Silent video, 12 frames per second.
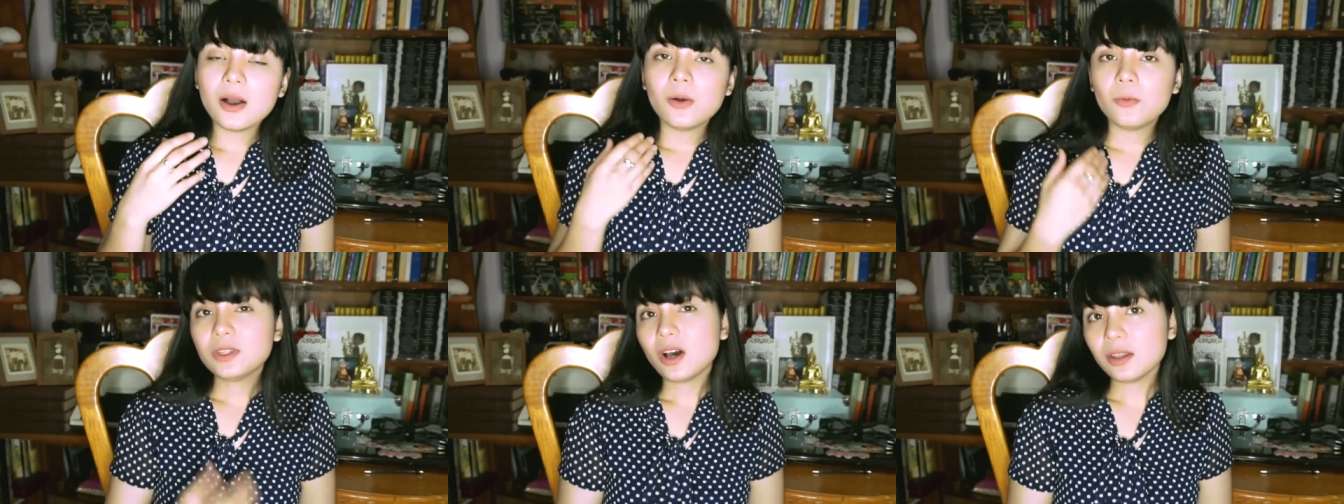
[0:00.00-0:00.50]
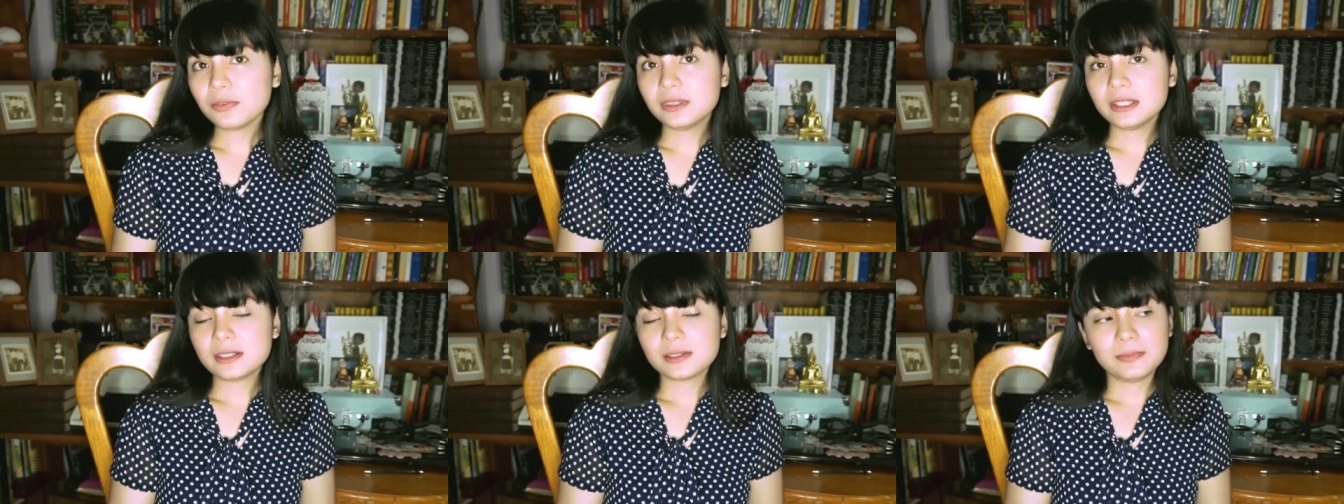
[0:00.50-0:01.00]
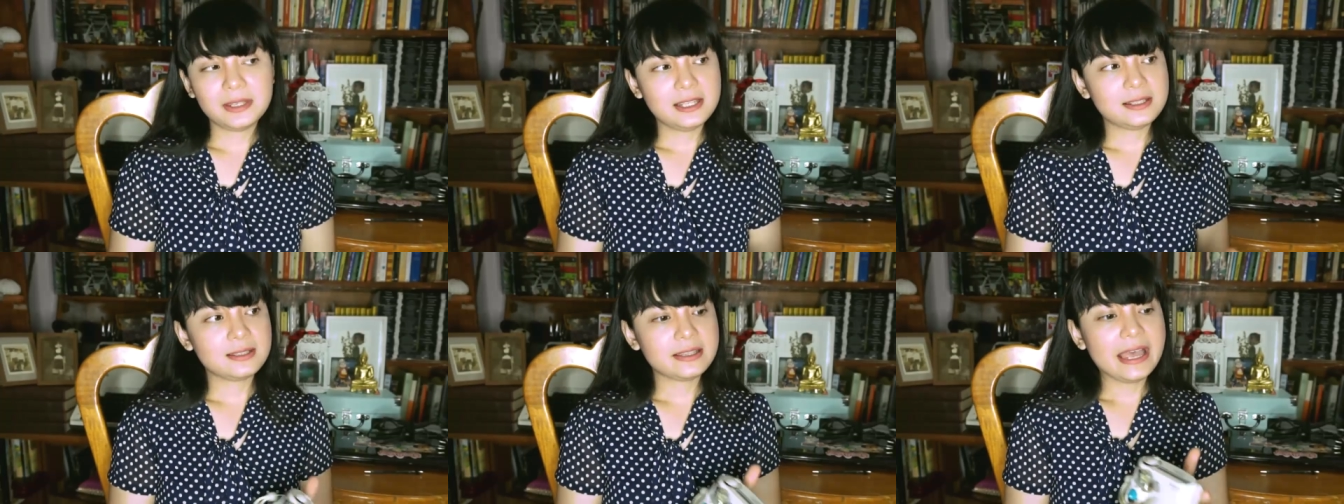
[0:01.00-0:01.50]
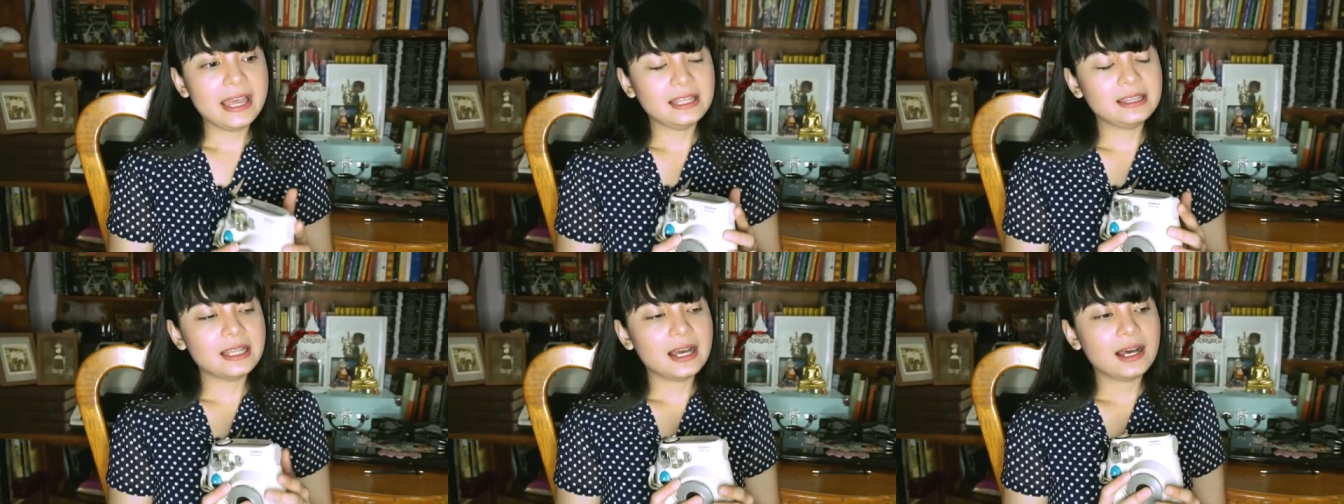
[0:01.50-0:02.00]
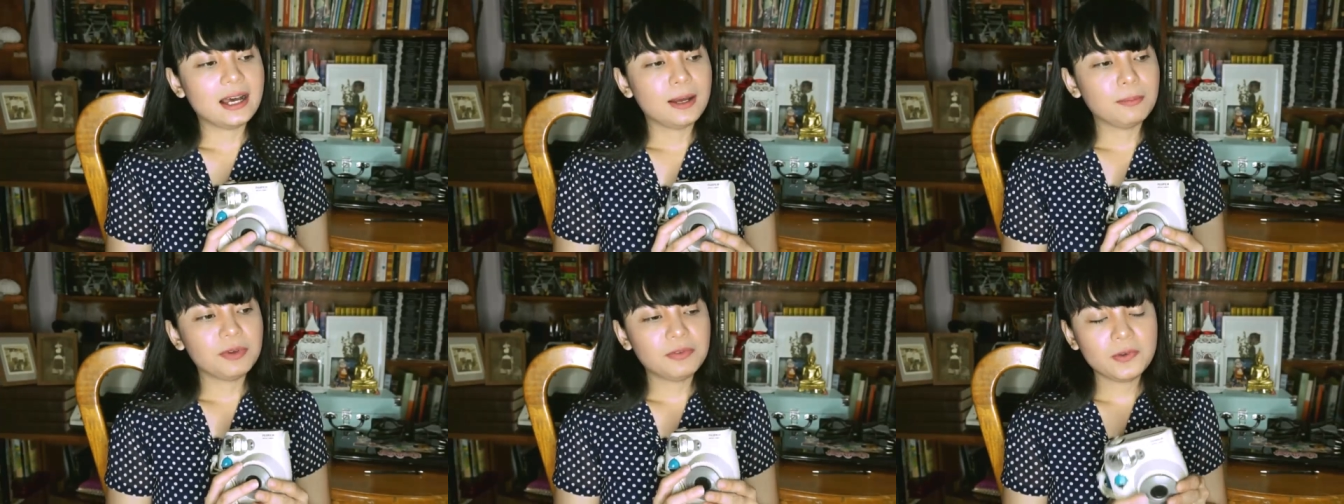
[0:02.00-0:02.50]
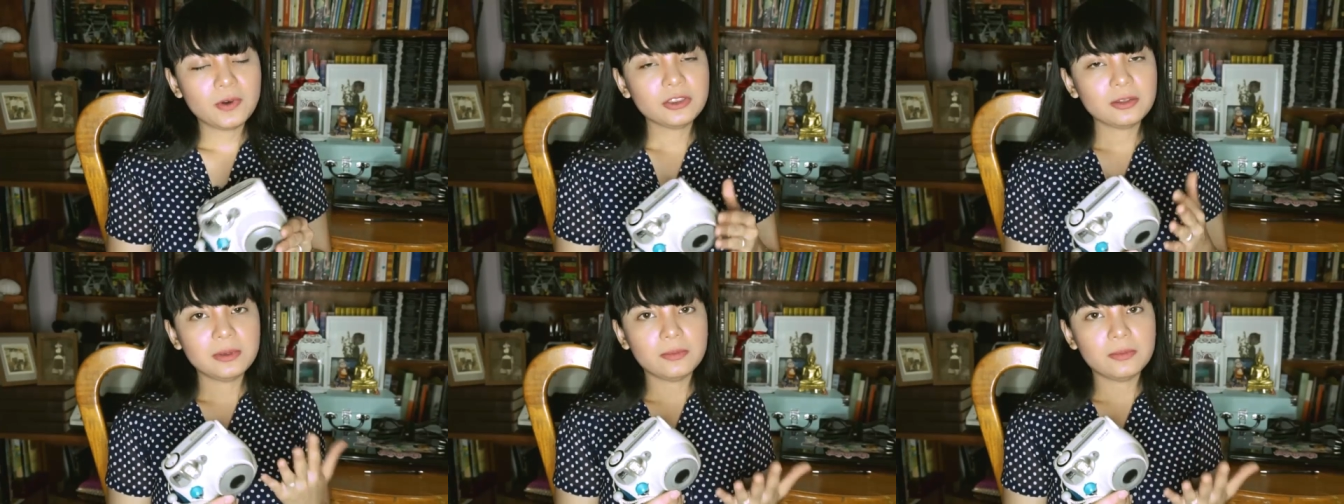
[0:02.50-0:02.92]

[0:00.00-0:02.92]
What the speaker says: With all of this being said, if you want to be